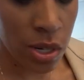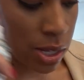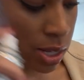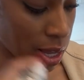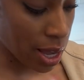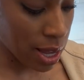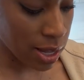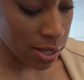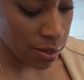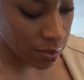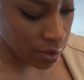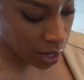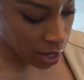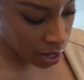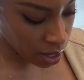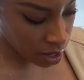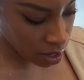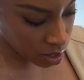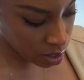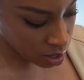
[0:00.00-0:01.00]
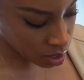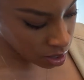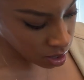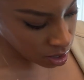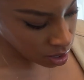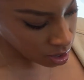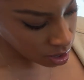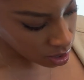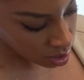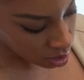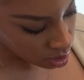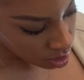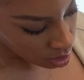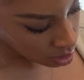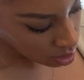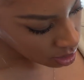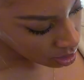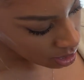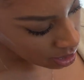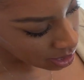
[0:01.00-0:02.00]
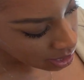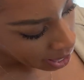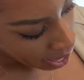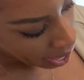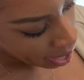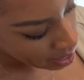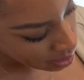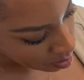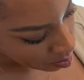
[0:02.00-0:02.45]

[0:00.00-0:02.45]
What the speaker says: the ends of the hair. This Ash